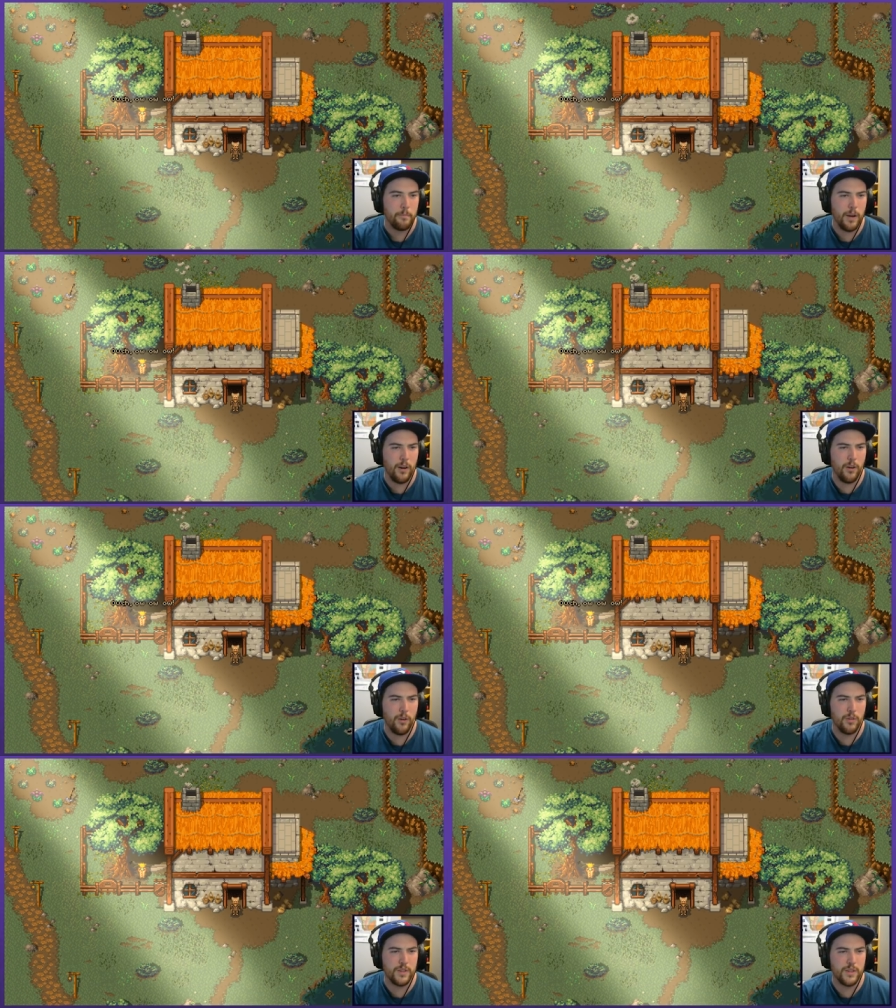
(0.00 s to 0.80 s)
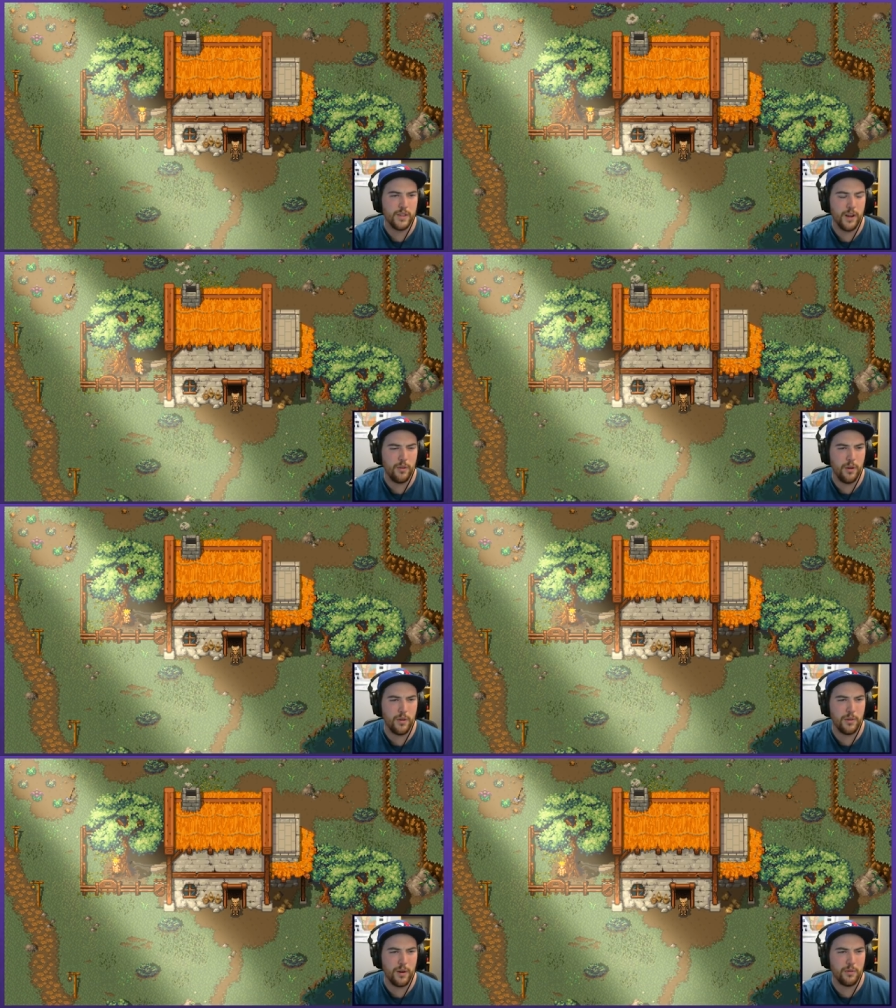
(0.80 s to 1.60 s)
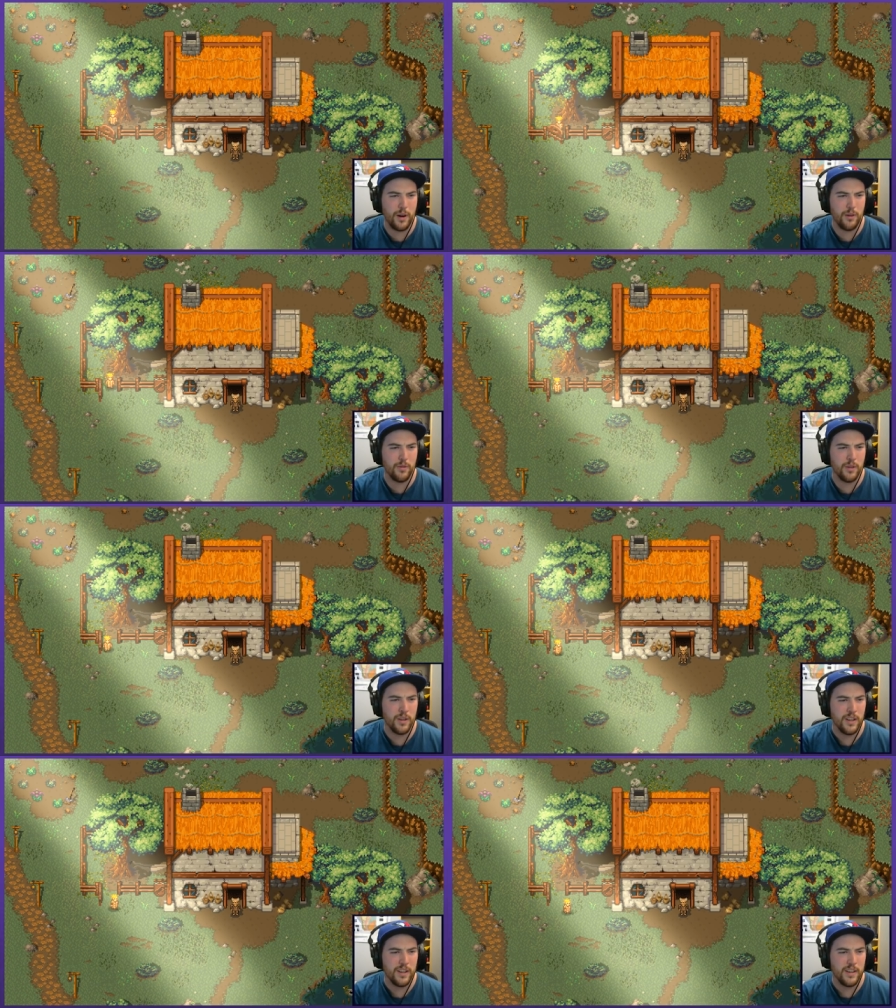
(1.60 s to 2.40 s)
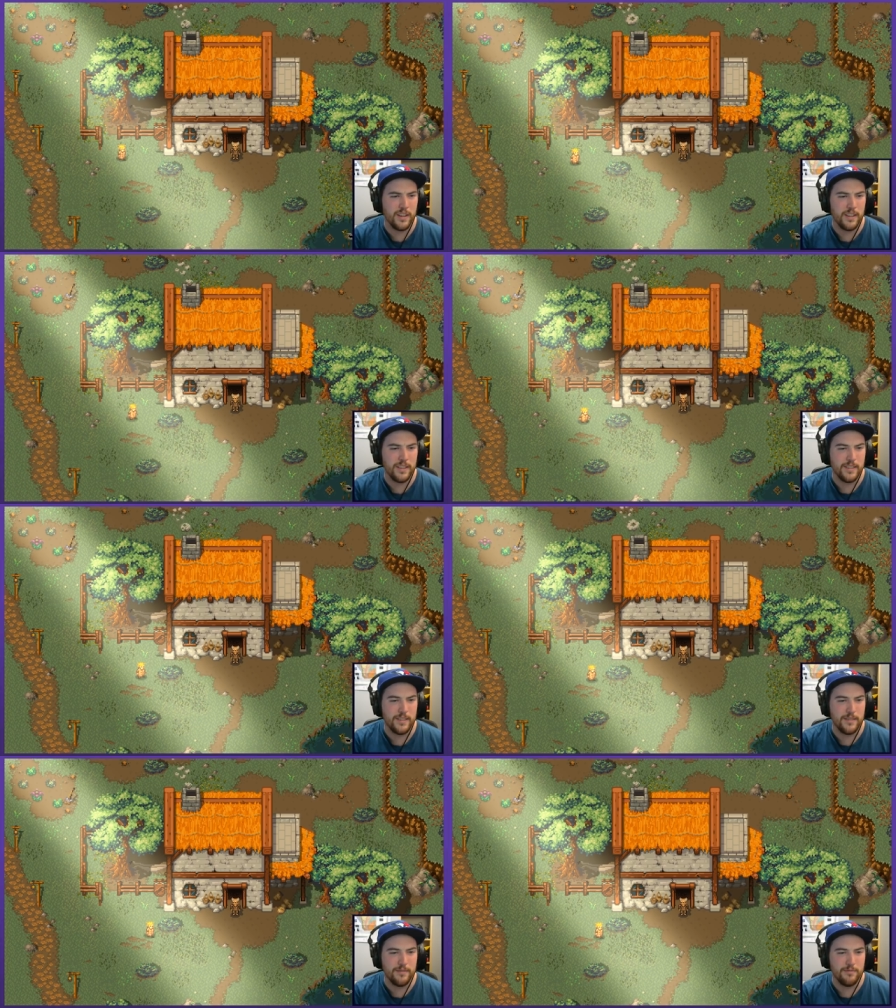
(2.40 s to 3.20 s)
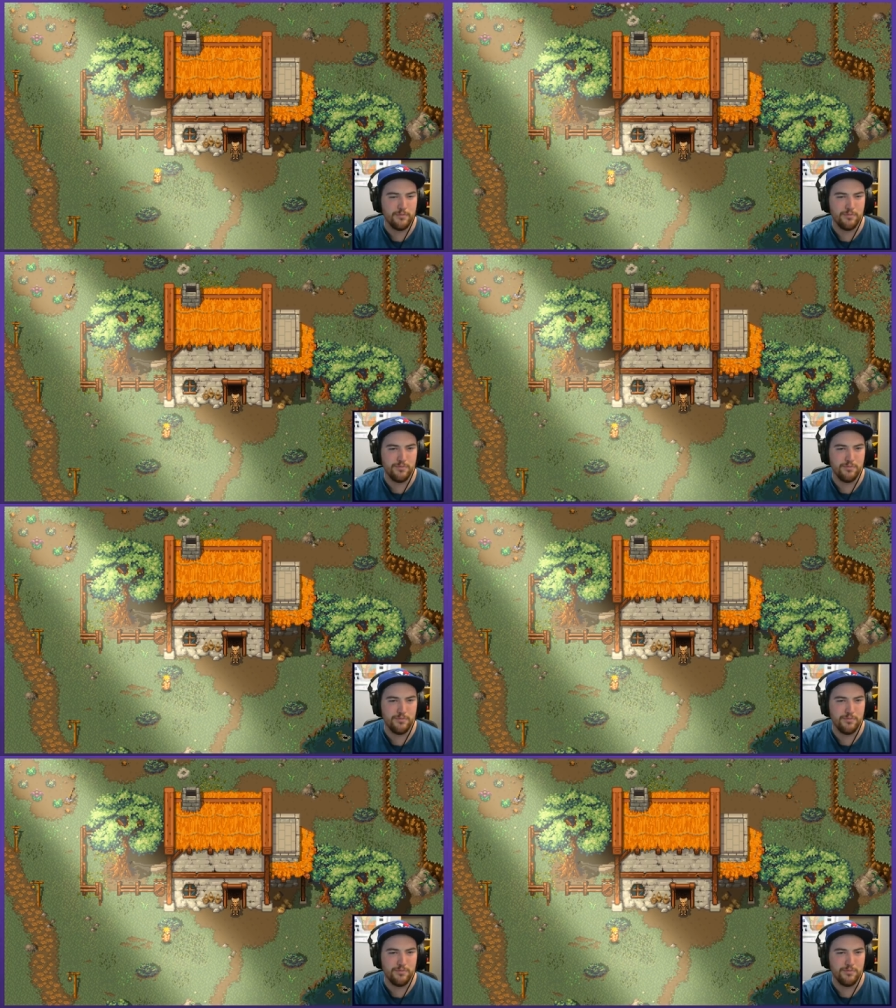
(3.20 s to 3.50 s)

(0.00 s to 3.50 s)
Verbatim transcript: Ouch. Oh, wow, wow, wow.